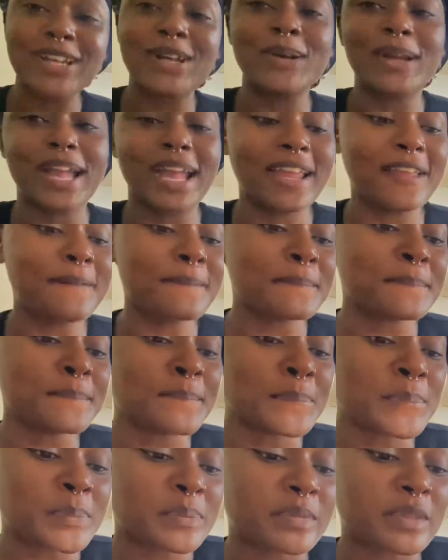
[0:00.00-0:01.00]
Okay?
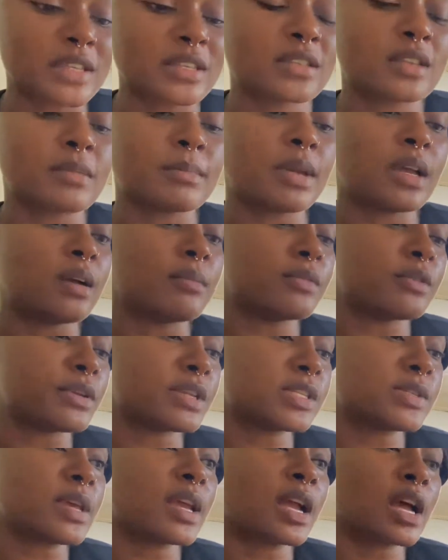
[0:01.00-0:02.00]
The
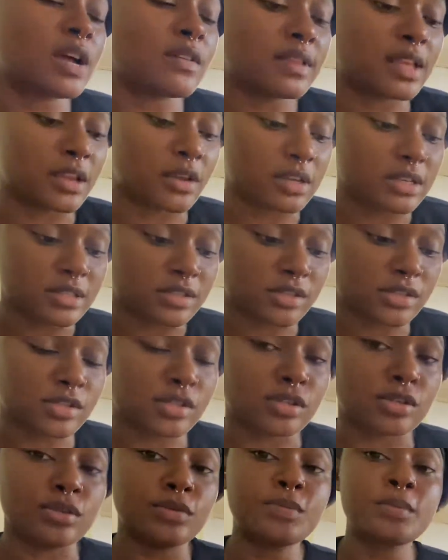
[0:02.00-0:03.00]
reason I kind of like got this
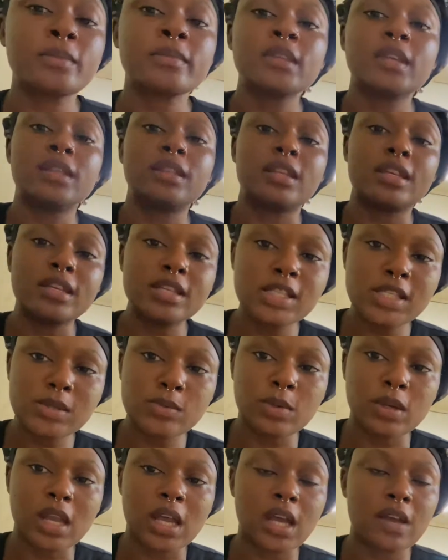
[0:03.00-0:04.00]
too, this
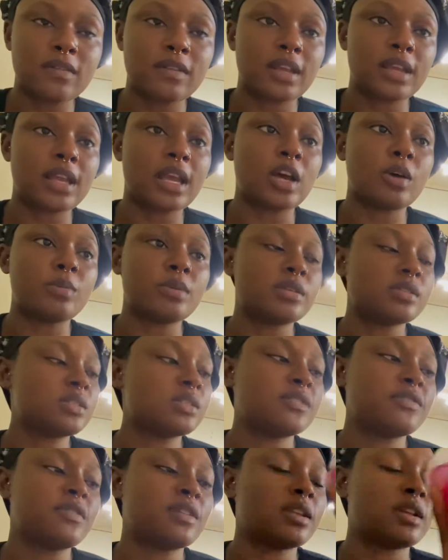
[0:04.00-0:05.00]
will kind of like, I'll be using
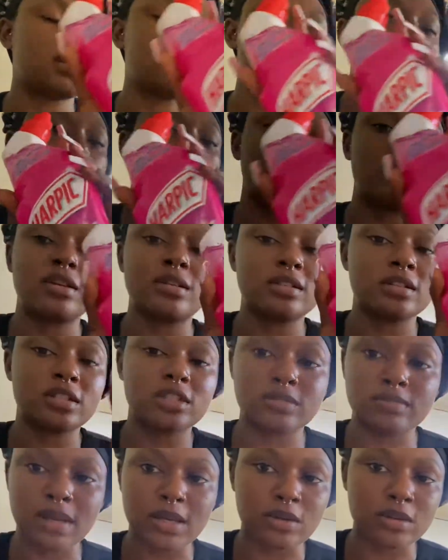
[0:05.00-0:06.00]
it for like, you know, regular
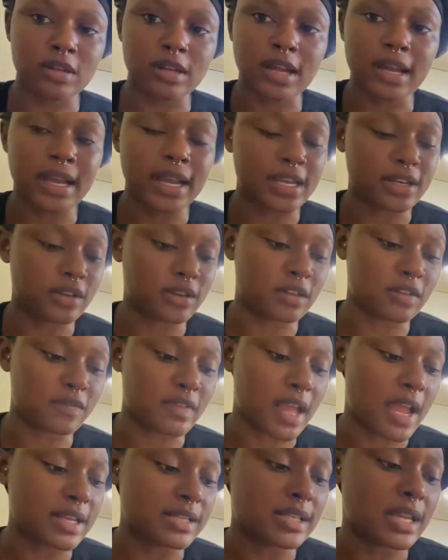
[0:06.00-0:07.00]
schmegula and all of
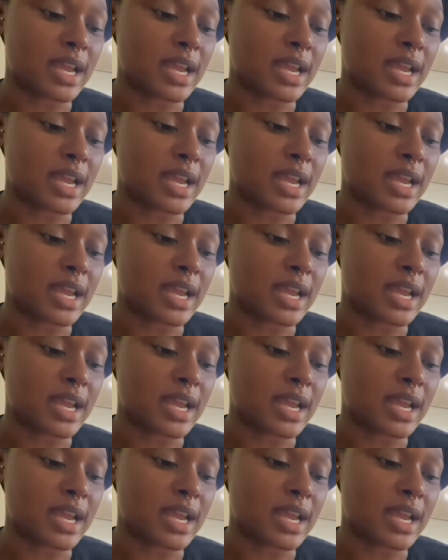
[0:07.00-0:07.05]
that.